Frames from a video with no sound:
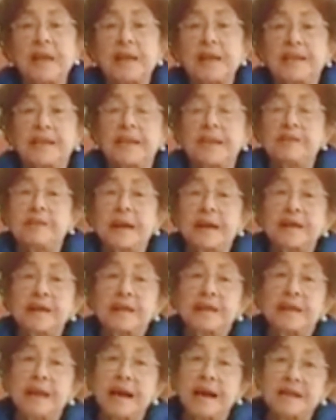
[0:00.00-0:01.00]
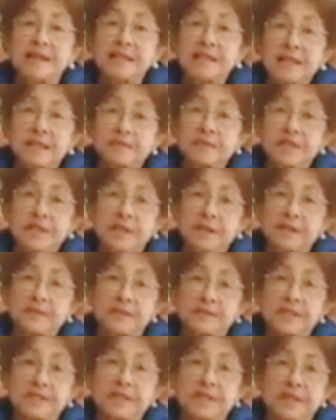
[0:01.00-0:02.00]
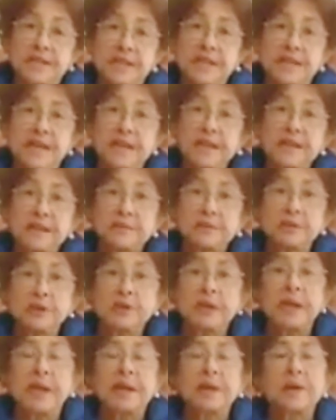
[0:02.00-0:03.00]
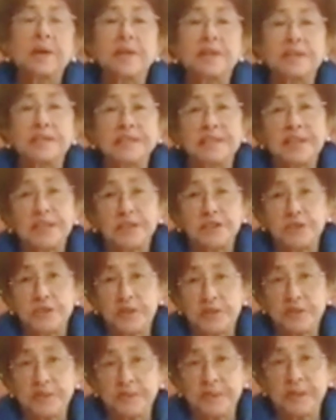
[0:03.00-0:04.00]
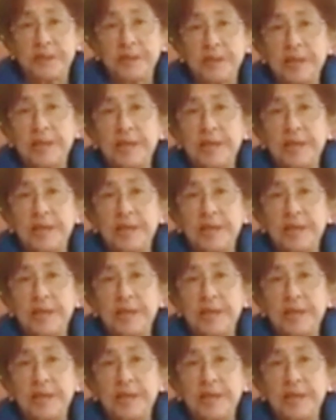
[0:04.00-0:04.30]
they recognized themselves in the book and got in touch with me,